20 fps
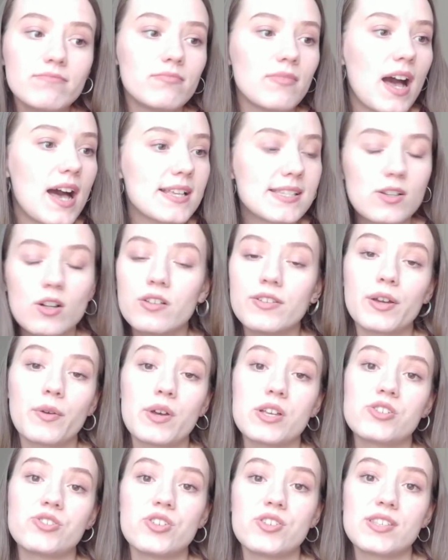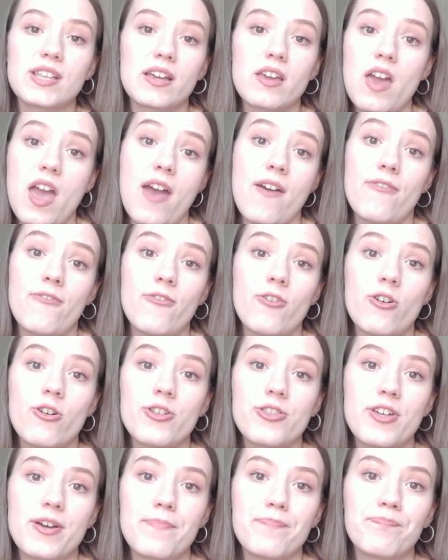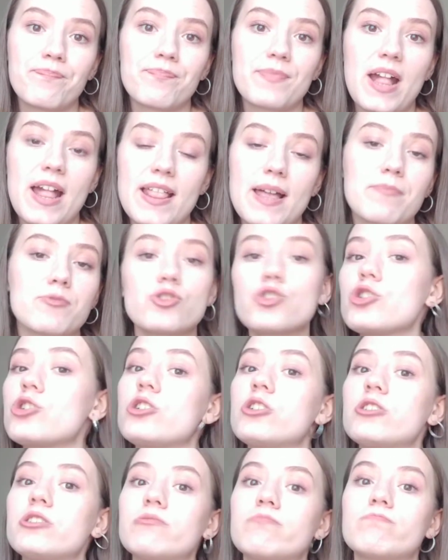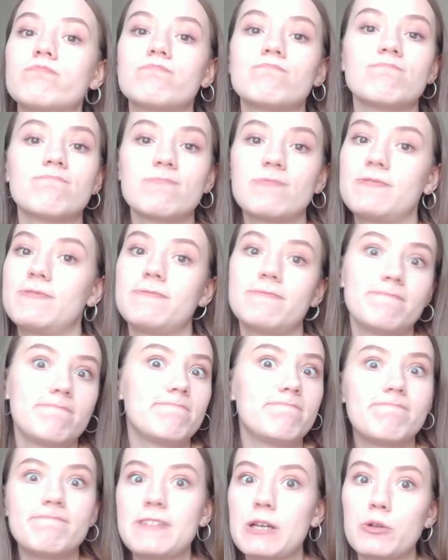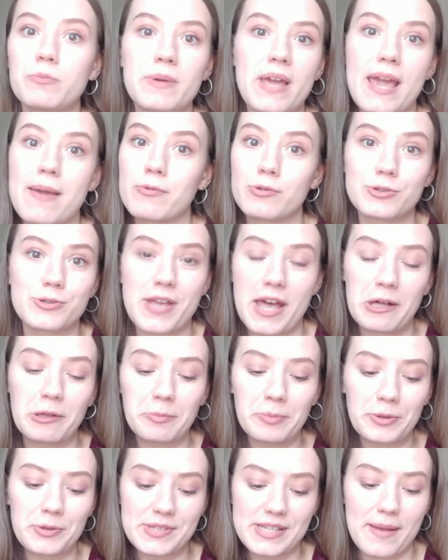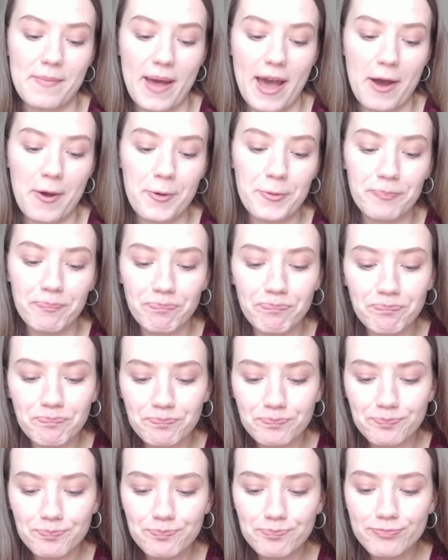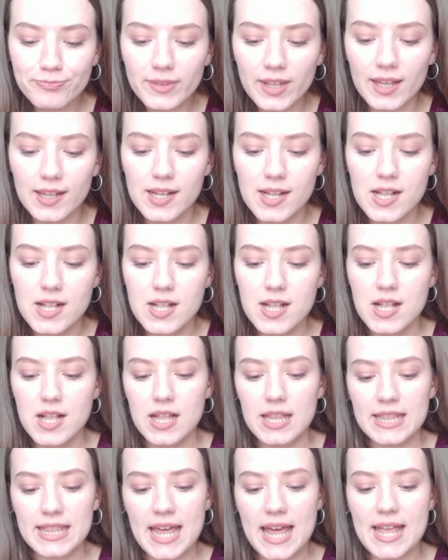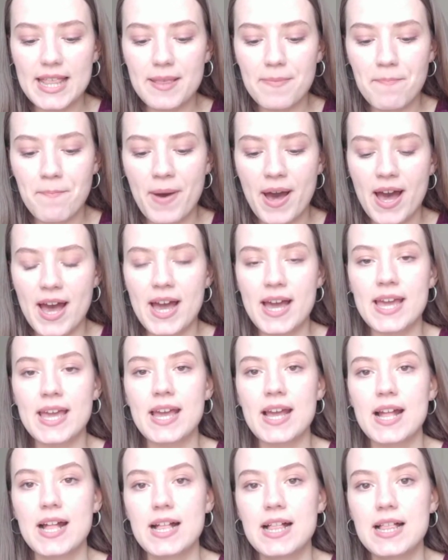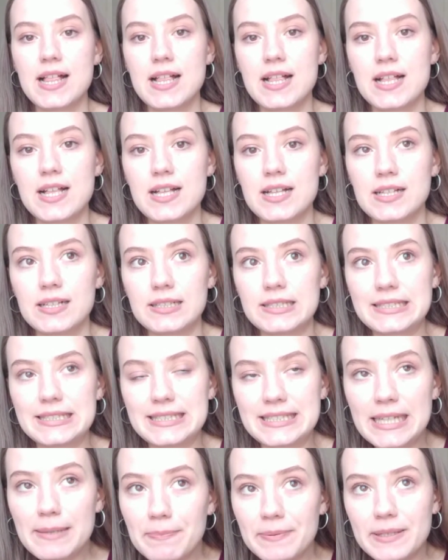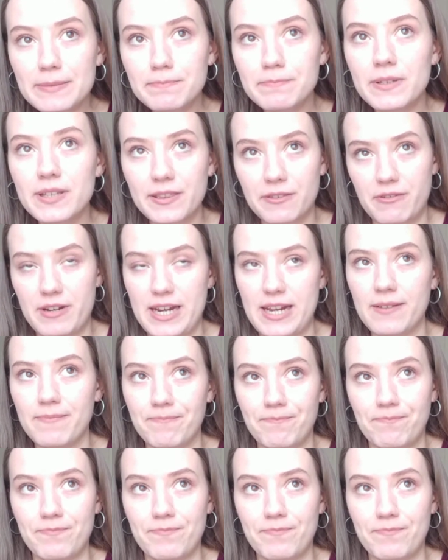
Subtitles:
ask all the questions that you have for them. And I'm sure they'll be able to help you somehow. Then my tip number 3